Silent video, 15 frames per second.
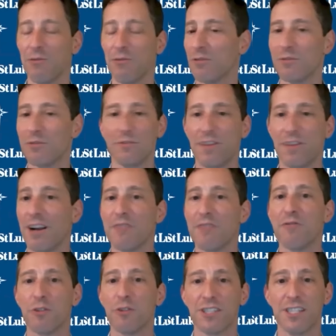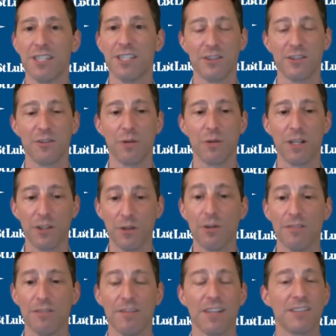We're very fortunate. So we do
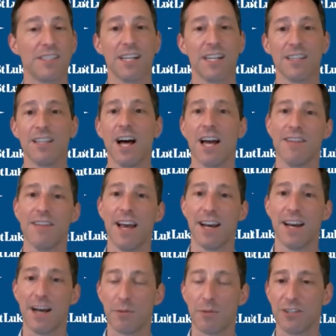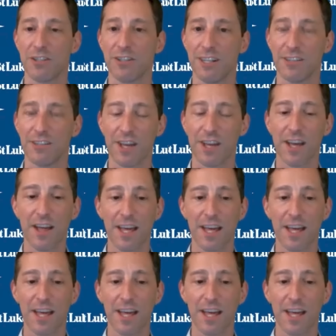investigate a lot of AI opportunities.